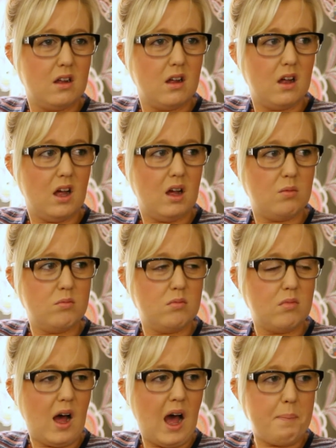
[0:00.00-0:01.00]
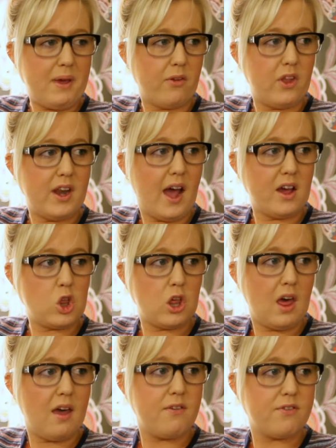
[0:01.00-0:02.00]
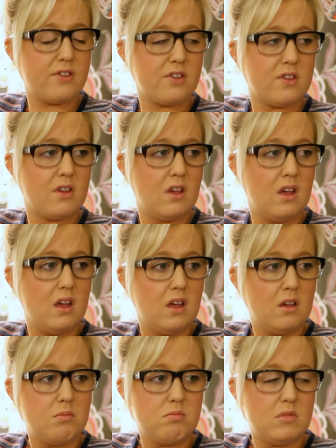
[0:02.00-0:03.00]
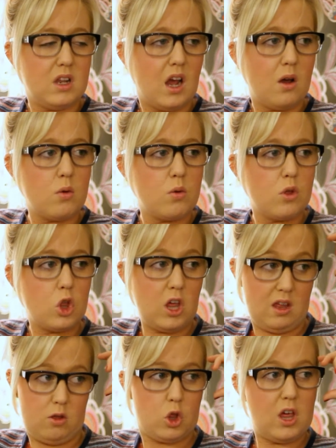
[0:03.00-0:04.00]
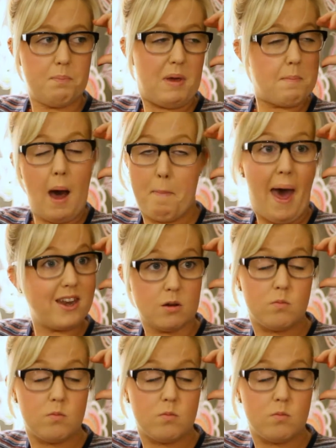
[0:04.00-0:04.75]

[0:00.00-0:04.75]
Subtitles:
I'd be on the night shifts, you know, she'd be in my bed.